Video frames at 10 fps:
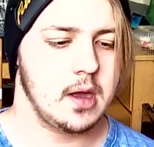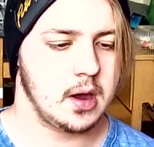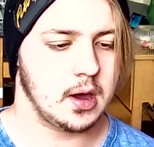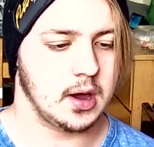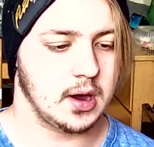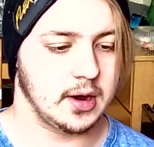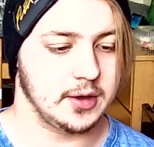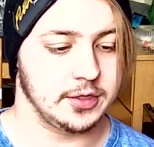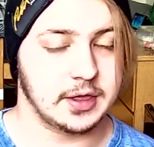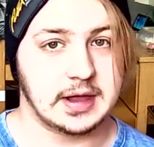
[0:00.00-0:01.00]
uh,
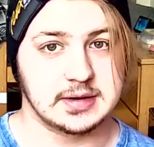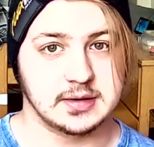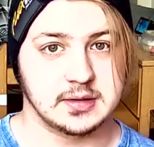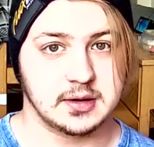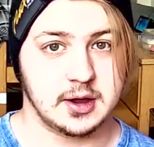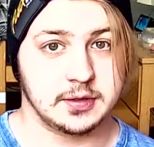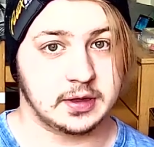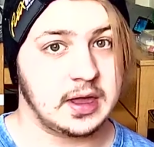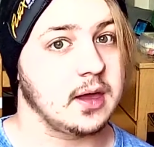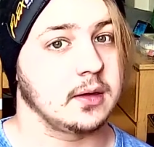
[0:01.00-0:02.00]
than the
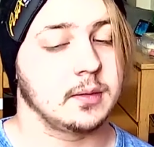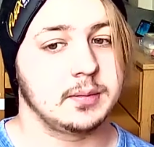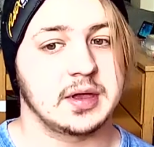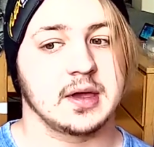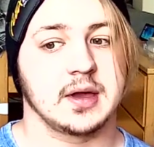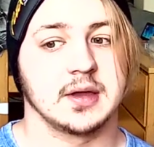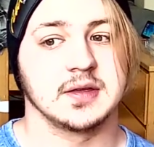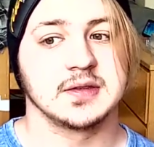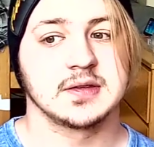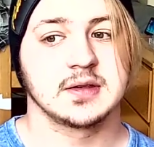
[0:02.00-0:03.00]
king
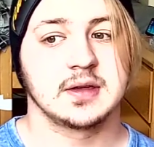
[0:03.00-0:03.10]
because